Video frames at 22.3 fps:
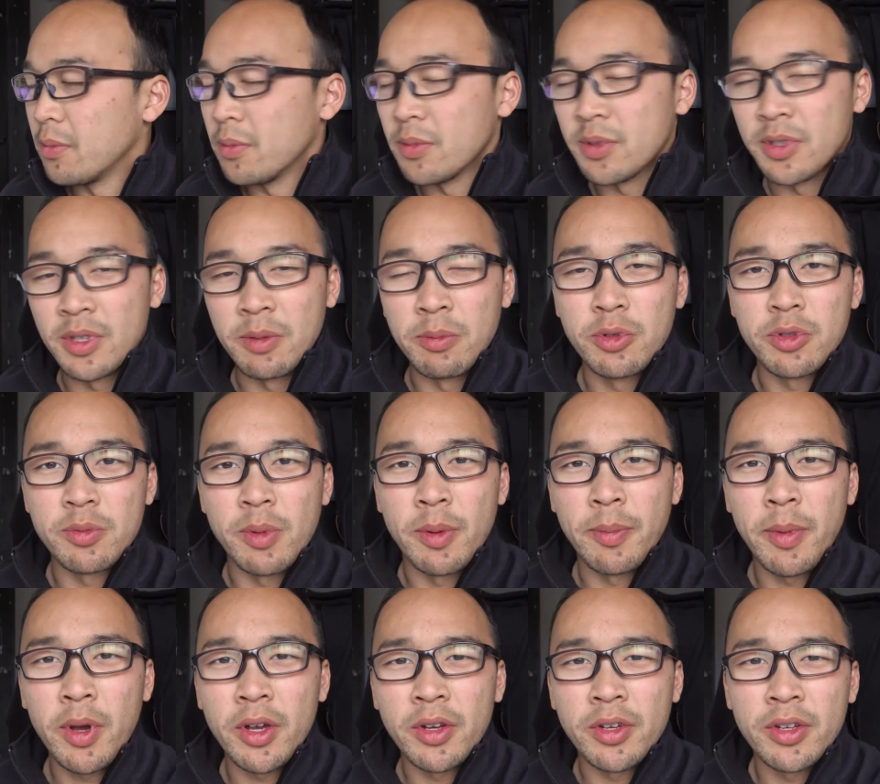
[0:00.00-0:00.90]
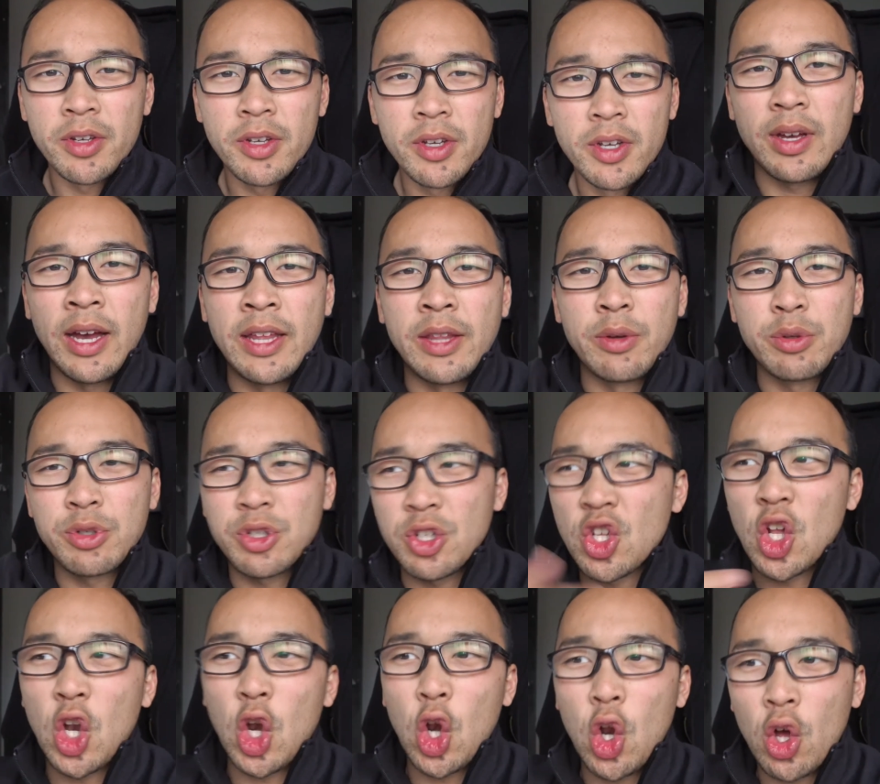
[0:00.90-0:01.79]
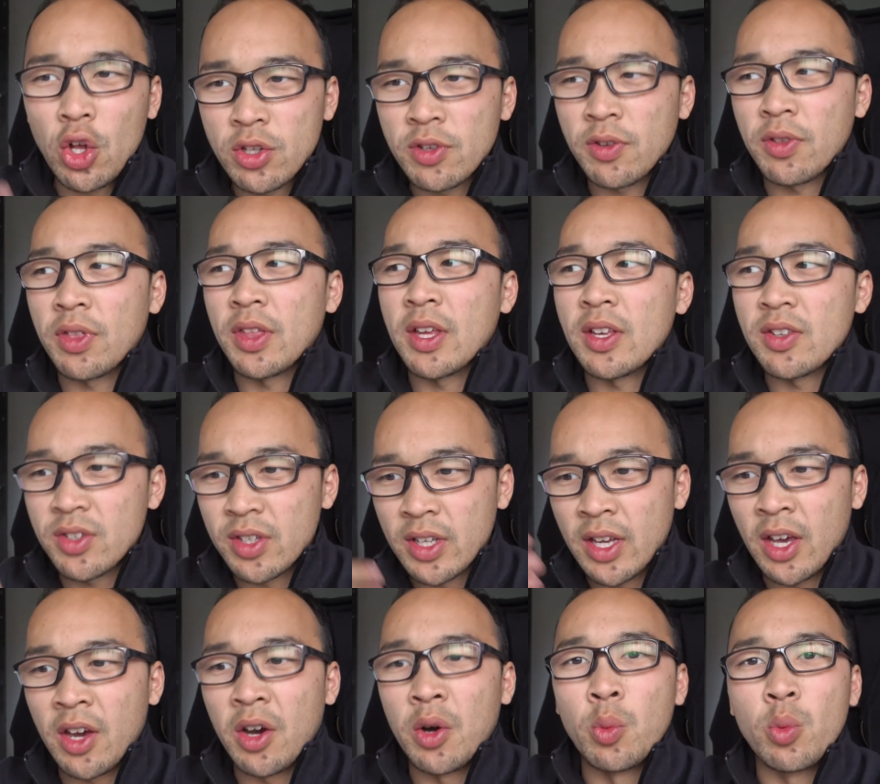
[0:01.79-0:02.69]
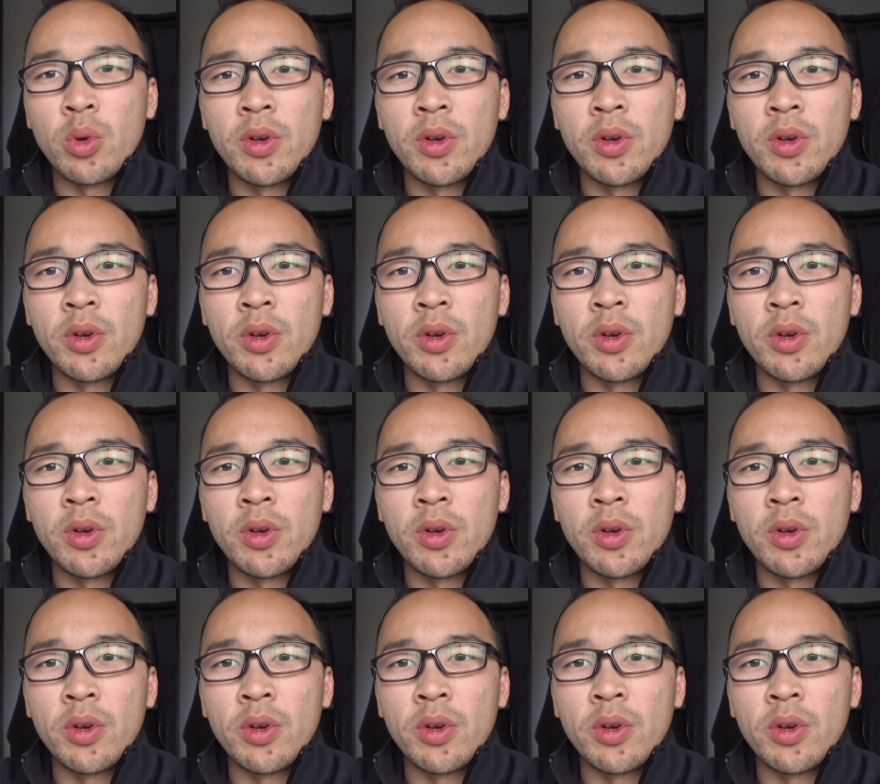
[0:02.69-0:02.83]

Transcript: See, I'm losing my mind. And there was just a lot of things to get on